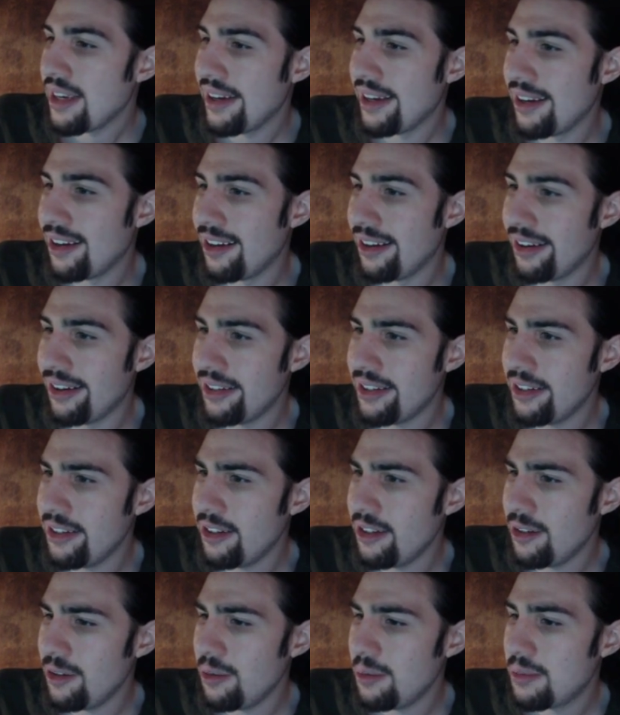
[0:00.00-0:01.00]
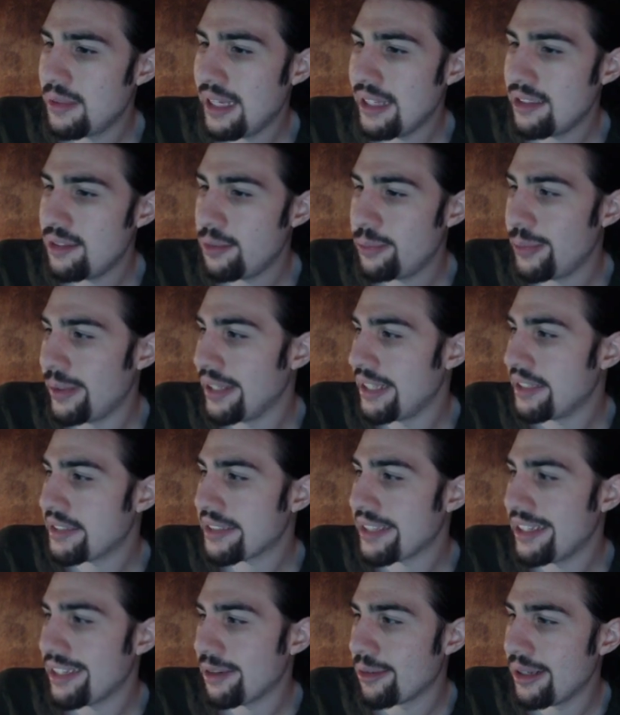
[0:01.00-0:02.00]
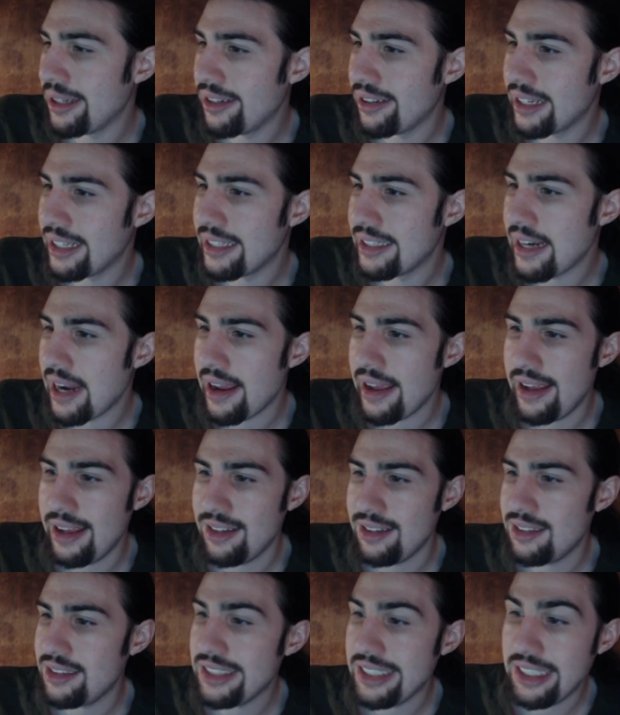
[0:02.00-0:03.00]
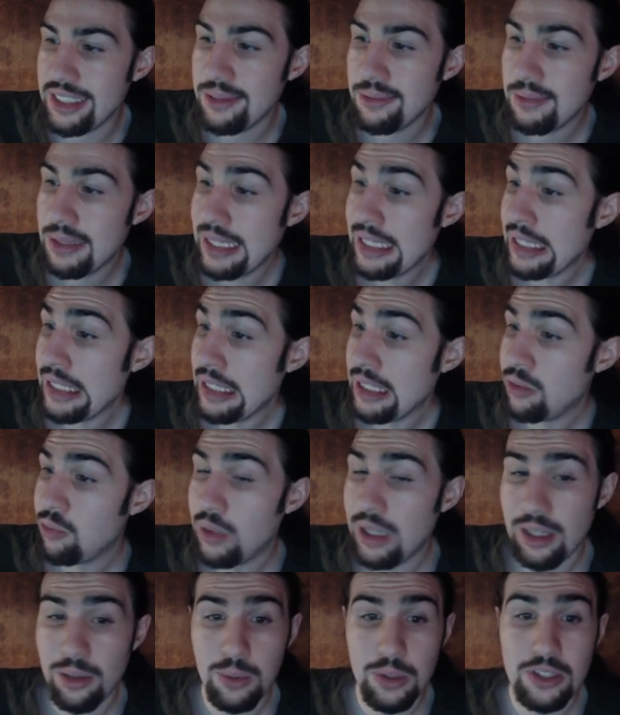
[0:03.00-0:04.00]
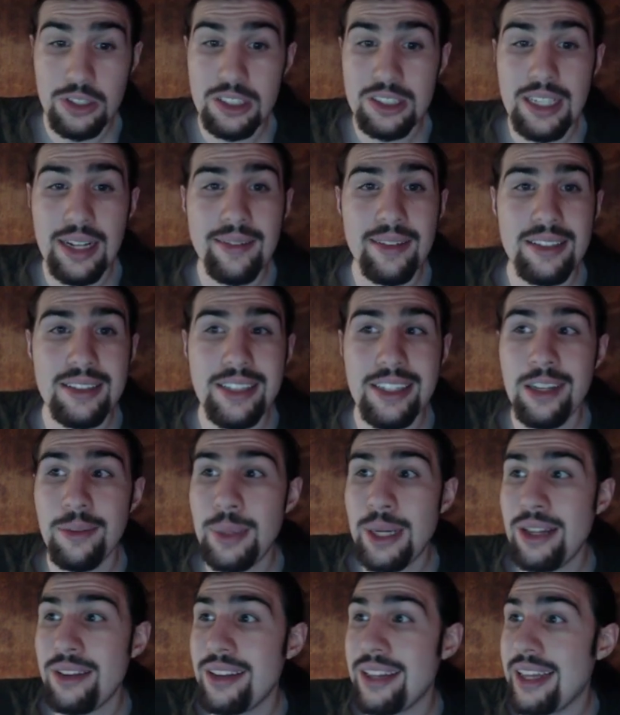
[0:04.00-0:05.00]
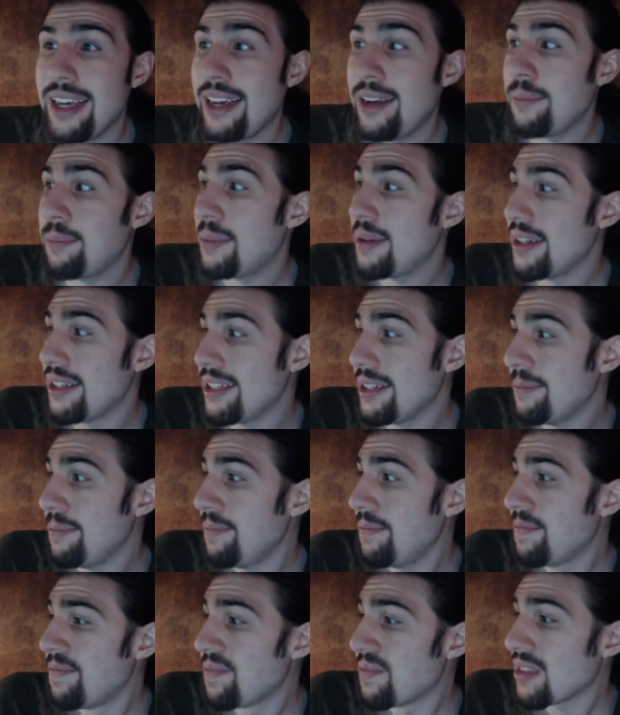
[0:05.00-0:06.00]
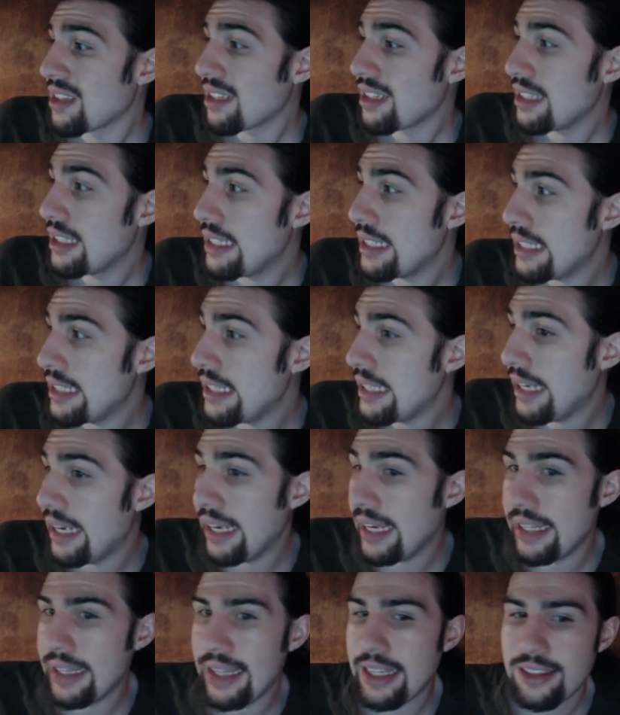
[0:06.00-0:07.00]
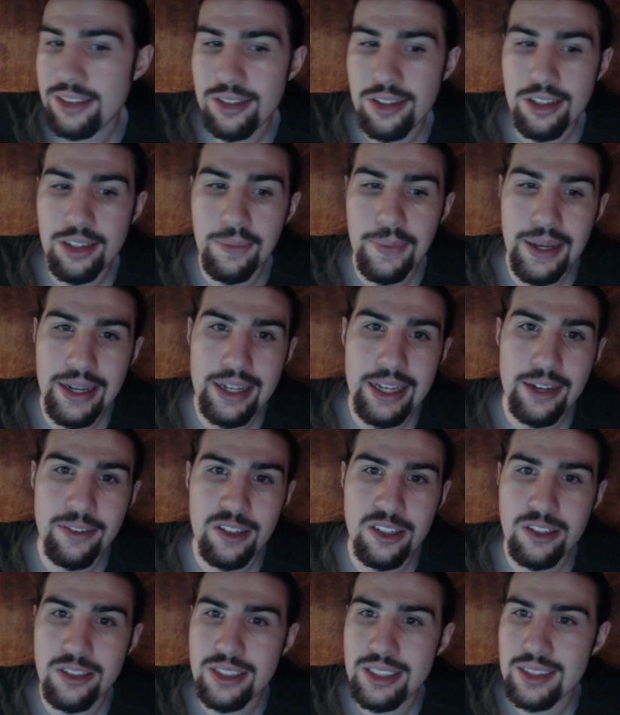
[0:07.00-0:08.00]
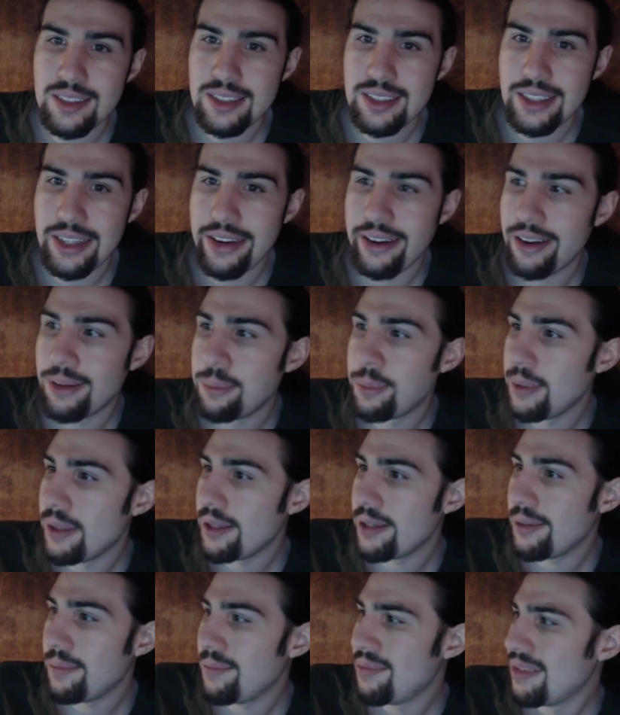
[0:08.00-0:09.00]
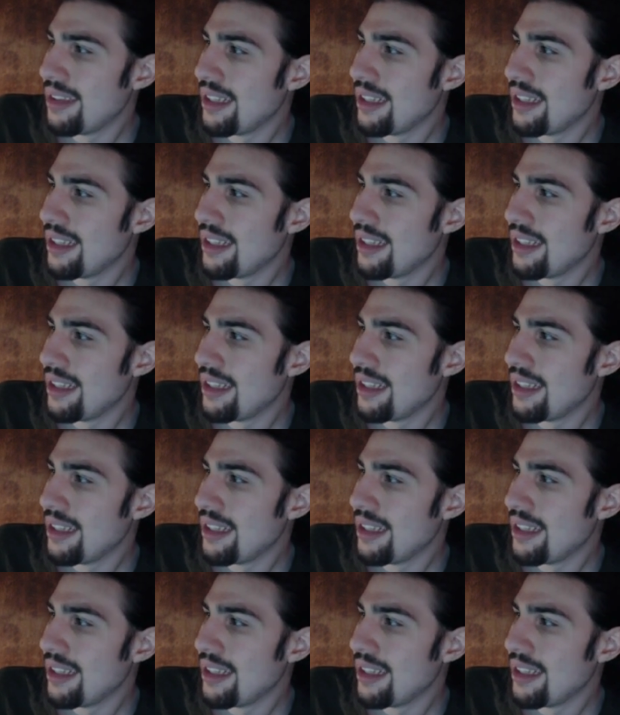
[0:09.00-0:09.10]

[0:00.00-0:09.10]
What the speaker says: Audino, that's one that's kind of weird, and Diancie, well, we'll just have to see about that. But, yeah, that's all the Mega Evolutions there, but,